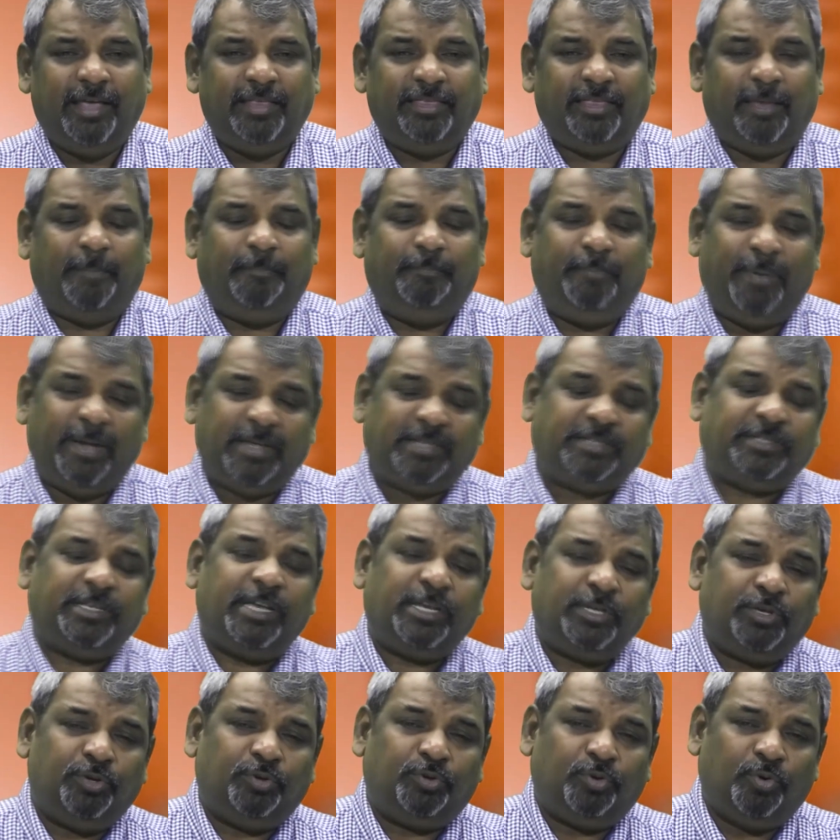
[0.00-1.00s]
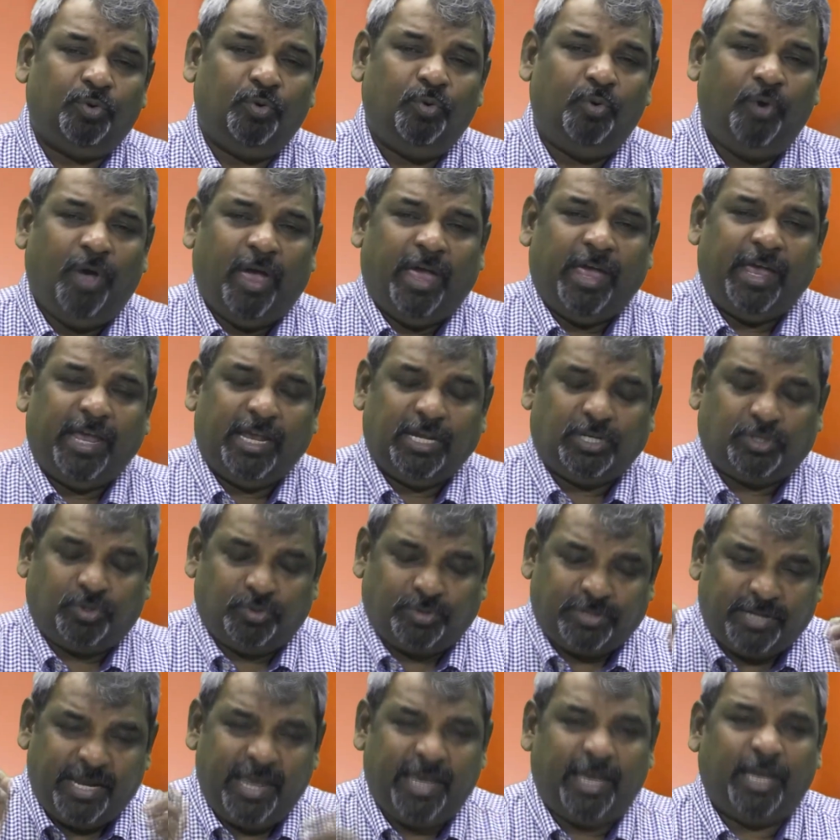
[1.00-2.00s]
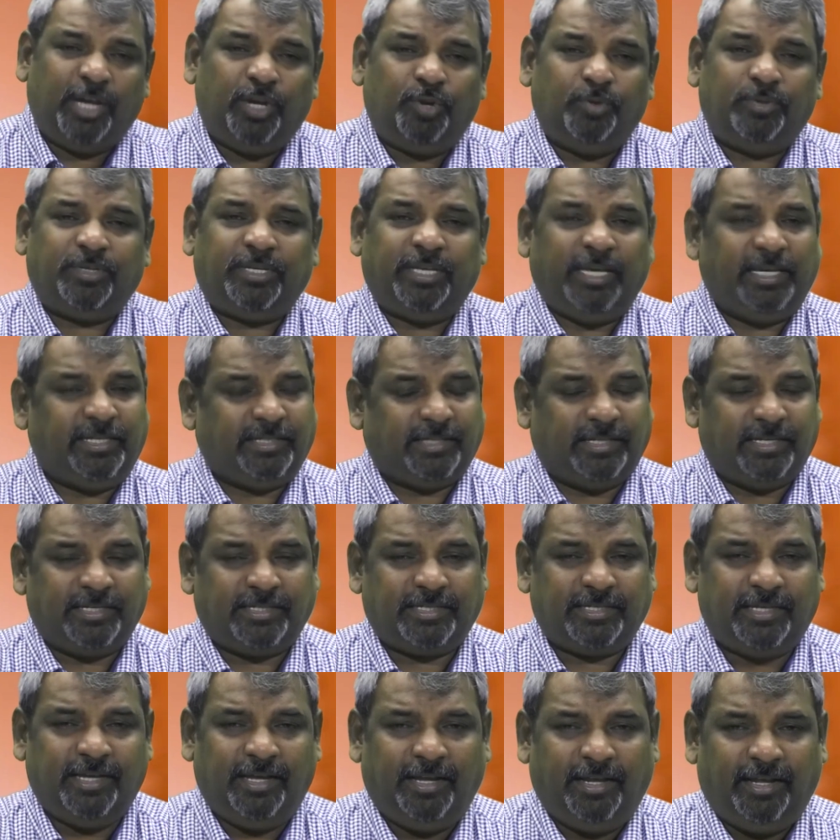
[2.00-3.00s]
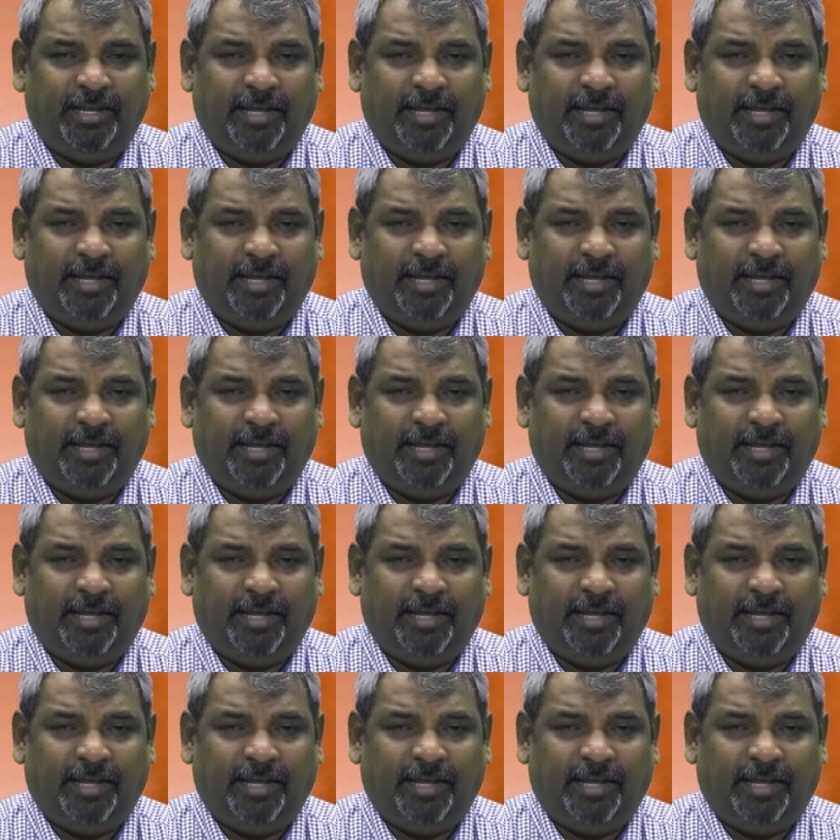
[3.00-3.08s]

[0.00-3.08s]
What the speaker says: the best thing to do is to take it to Jesus,